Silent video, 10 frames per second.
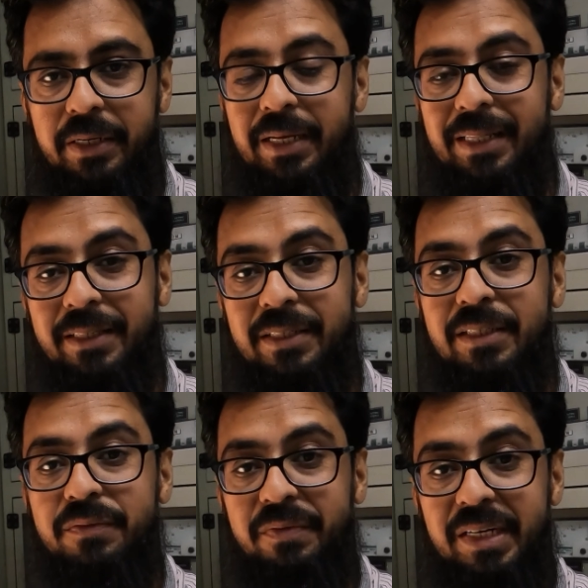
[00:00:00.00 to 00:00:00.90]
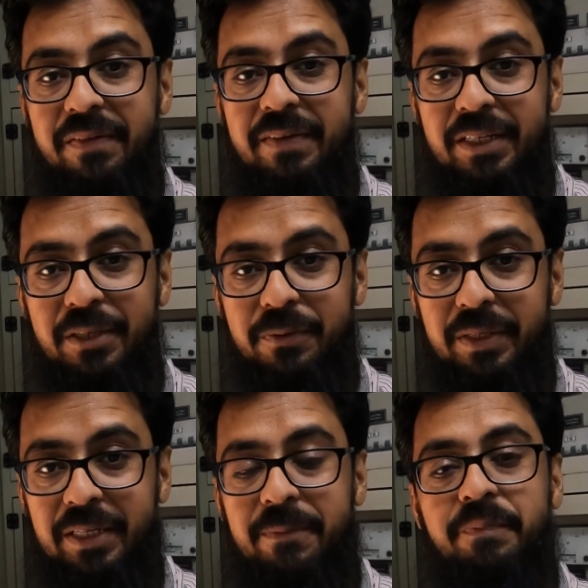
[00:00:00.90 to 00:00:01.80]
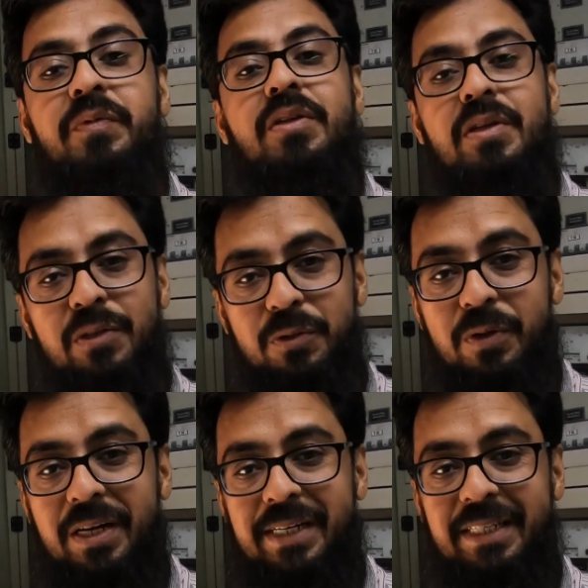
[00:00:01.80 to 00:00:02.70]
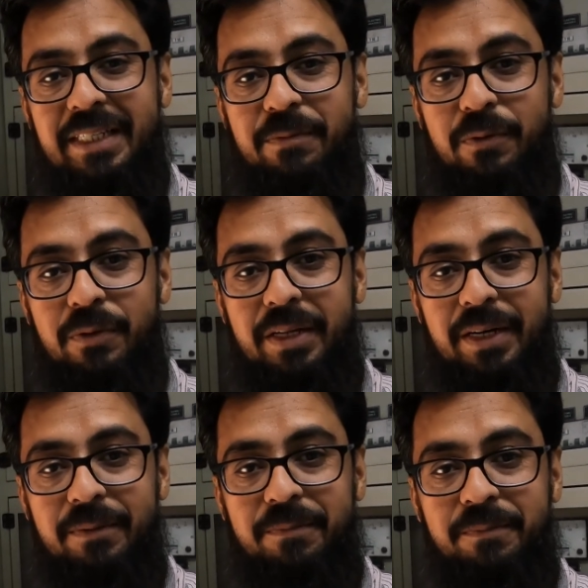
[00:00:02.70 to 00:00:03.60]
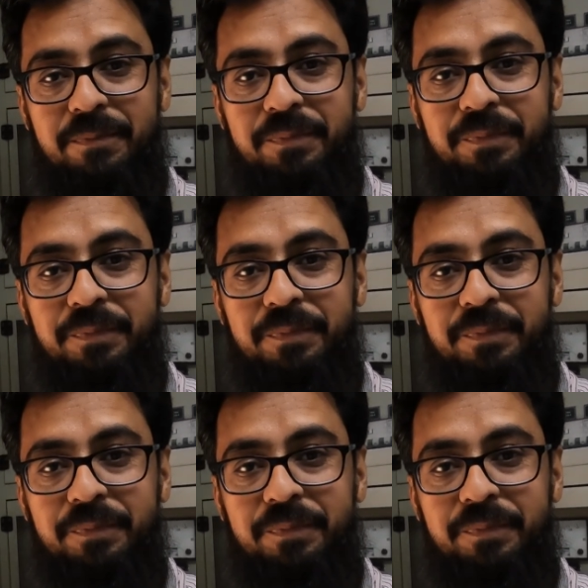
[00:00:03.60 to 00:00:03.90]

train. This is very unique. So let's explore that.